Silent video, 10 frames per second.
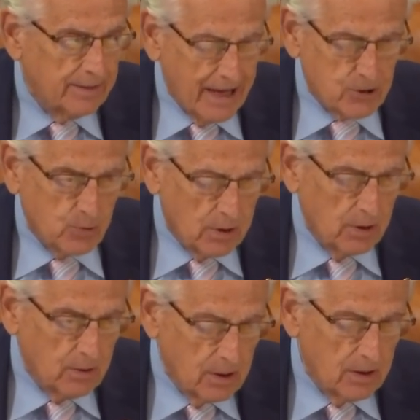And that's
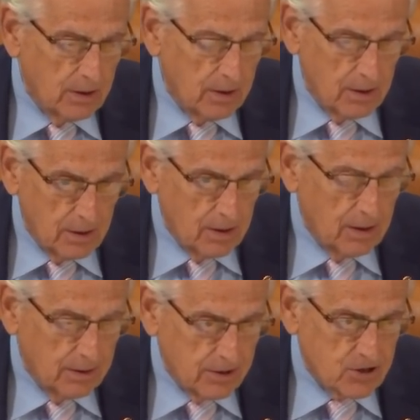what
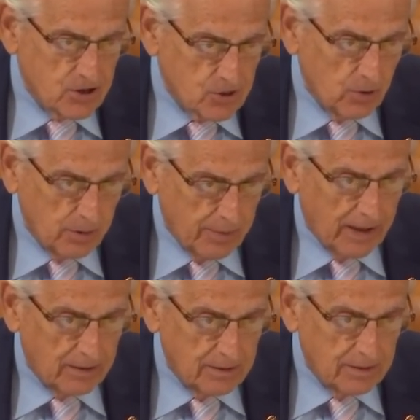this is all
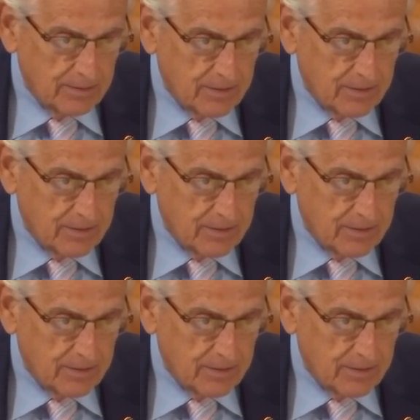about,